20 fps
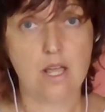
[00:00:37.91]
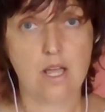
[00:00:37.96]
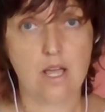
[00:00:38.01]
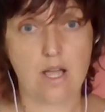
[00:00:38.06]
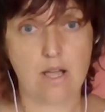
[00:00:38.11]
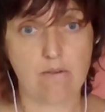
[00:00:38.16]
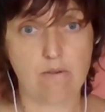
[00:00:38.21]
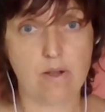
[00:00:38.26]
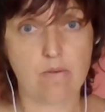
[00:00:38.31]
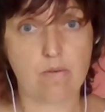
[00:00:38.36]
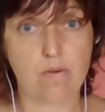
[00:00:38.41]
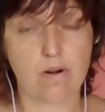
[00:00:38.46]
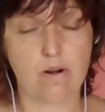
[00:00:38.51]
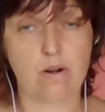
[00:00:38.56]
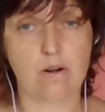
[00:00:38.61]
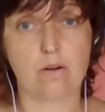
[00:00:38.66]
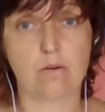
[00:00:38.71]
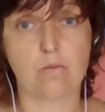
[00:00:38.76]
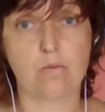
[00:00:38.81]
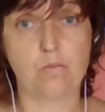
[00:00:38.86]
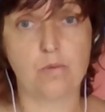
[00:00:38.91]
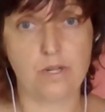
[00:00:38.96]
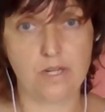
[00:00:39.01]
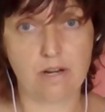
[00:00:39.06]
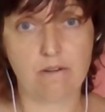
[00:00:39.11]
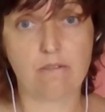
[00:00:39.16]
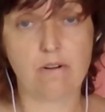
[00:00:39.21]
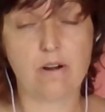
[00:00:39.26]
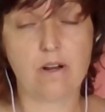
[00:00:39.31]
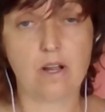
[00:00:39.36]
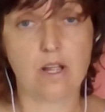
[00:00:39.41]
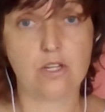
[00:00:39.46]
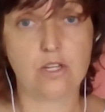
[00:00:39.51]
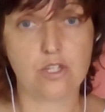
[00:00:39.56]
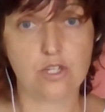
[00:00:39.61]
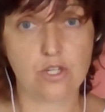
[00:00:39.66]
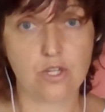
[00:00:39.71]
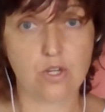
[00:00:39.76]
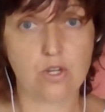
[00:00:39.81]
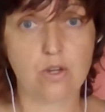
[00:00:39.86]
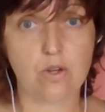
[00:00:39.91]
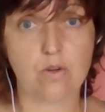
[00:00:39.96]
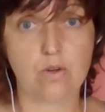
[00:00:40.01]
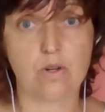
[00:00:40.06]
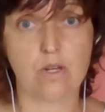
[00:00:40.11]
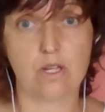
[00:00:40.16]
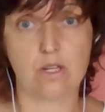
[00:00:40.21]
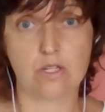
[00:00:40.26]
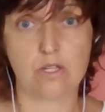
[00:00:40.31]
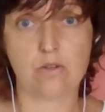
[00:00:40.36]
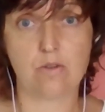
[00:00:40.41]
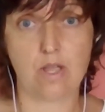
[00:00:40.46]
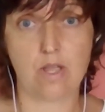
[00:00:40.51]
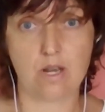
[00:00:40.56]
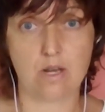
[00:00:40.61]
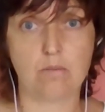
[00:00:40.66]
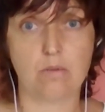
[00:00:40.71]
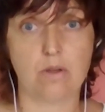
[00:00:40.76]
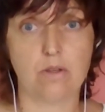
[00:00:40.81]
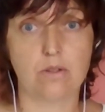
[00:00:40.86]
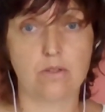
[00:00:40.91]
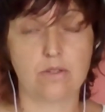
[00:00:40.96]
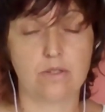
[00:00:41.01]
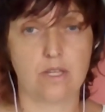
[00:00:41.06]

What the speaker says: However, whenever I tune into animal